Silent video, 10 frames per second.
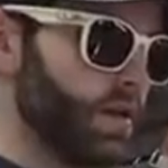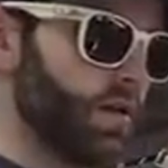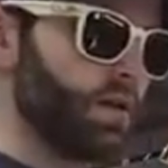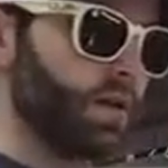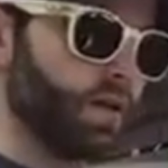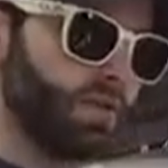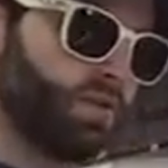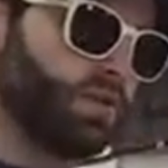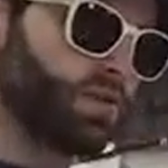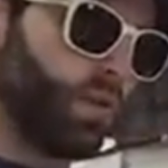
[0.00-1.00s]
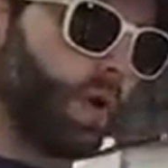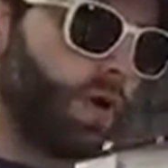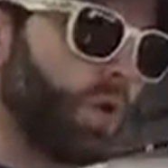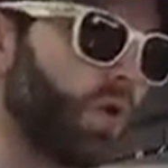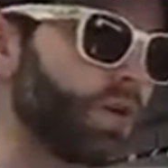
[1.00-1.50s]
Not perfect, but
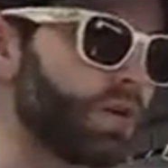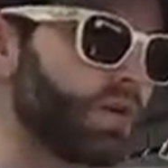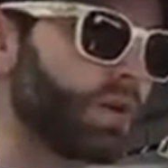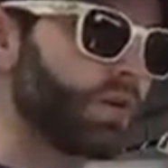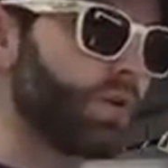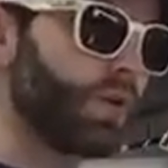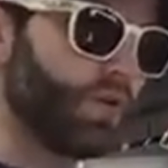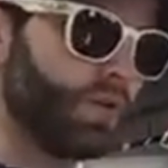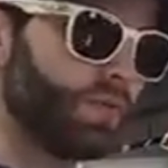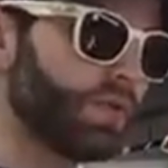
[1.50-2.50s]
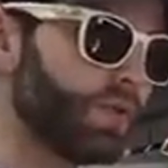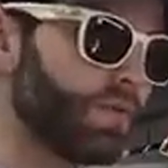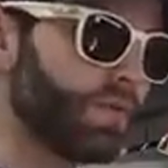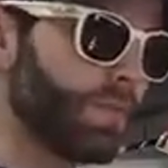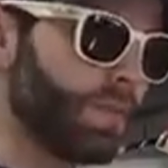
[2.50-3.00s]
as long as those square
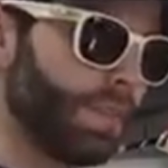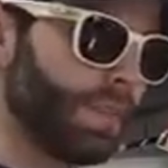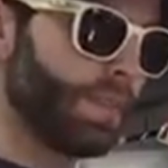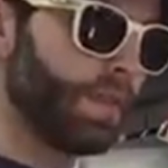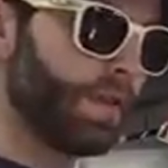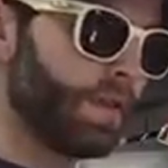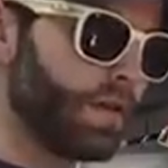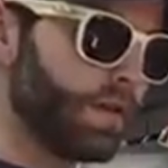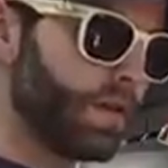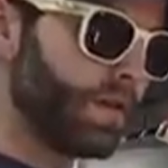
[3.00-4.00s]
corners are removed,